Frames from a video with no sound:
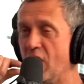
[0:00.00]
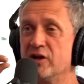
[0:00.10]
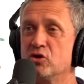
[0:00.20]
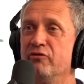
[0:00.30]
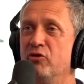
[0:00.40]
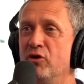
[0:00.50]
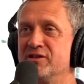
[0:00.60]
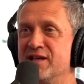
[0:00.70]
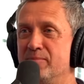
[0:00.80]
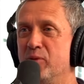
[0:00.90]
I've got a
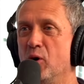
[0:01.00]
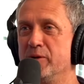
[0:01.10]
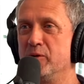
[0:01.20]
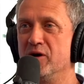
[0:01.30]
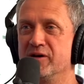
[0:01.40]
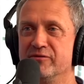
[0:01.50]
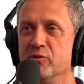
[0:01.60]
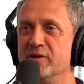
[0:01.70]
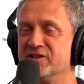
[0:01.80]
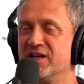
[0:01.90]
volunteer, Poppy, working for
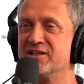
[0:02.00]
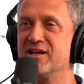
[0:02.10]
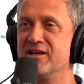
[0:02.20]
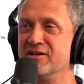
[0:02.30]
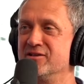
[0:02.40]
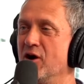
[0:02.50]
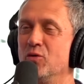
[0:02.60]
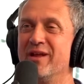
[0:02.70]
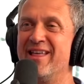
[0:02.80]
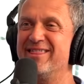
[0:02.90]
me, 16 years old.